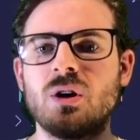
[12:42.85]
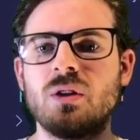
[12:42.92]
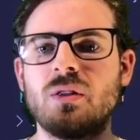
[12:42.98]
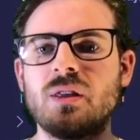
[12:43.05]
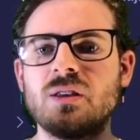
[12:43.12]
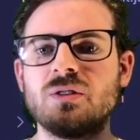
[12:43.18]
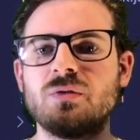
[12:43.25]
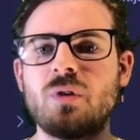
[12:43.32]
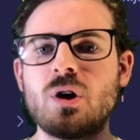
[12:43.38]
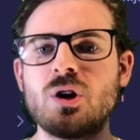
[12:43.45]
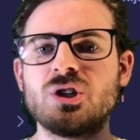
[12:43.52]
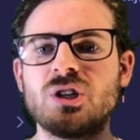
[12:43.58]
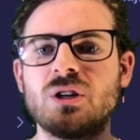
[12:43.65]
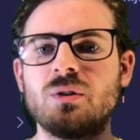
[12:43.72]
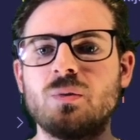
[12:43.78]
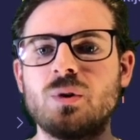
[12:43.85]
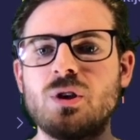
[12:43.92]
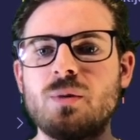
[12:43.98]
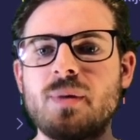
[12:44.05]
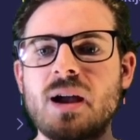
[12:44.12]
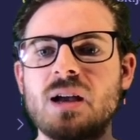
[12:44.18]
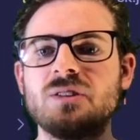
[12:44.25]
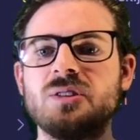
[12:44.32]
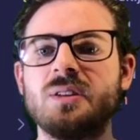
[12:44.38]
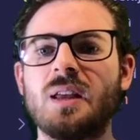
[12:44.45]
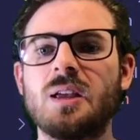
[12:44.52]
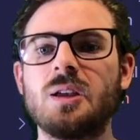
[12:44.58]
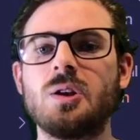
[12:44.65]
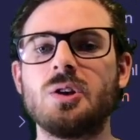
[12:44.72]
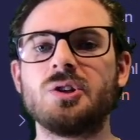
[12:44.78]
this function, when you pass it a
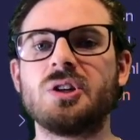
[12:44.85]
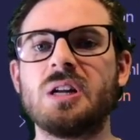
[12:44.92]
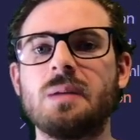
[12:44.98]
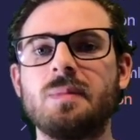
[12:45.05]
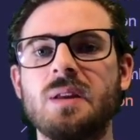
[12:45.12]
username